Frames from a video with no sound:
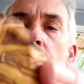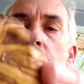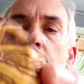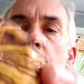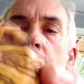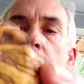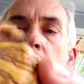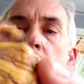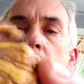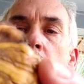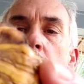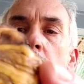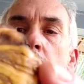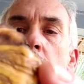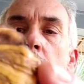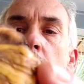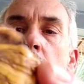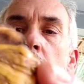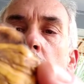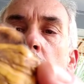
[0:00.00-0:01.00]
Here's the
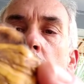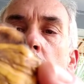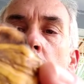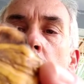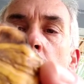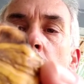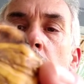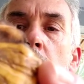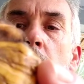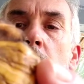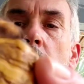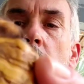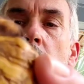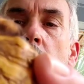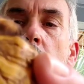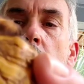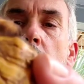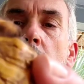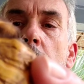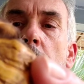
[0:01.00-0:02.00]

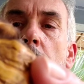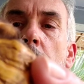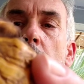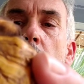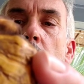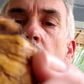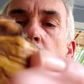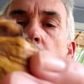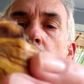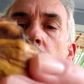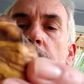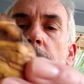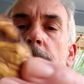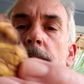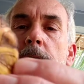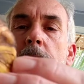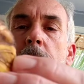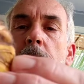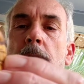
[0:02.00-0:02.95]
carapace.